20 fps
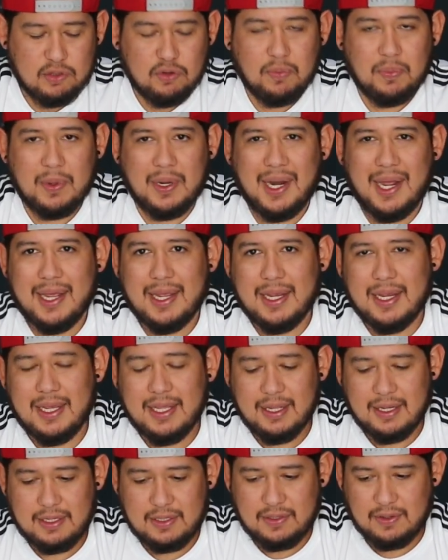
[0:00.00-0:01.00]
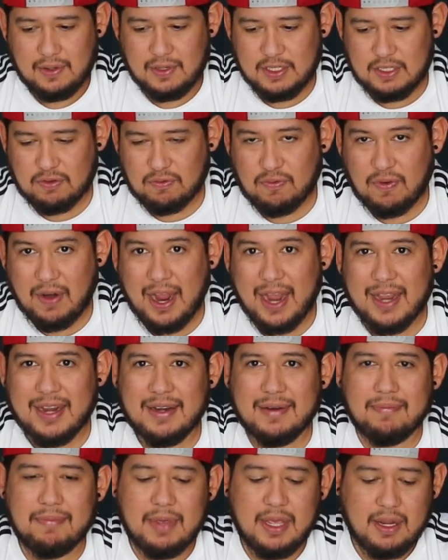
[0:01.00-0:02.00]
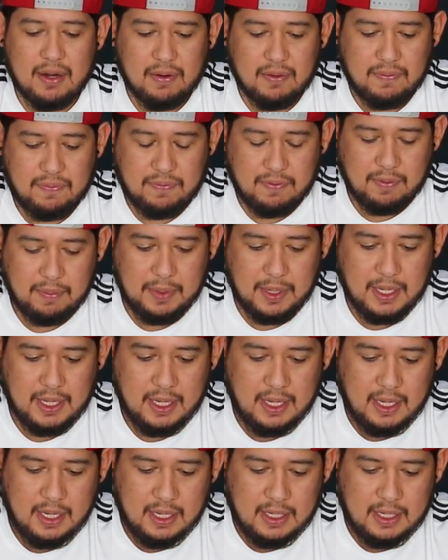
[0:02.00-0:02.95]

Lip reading: super light either. So it's right in the middle for me.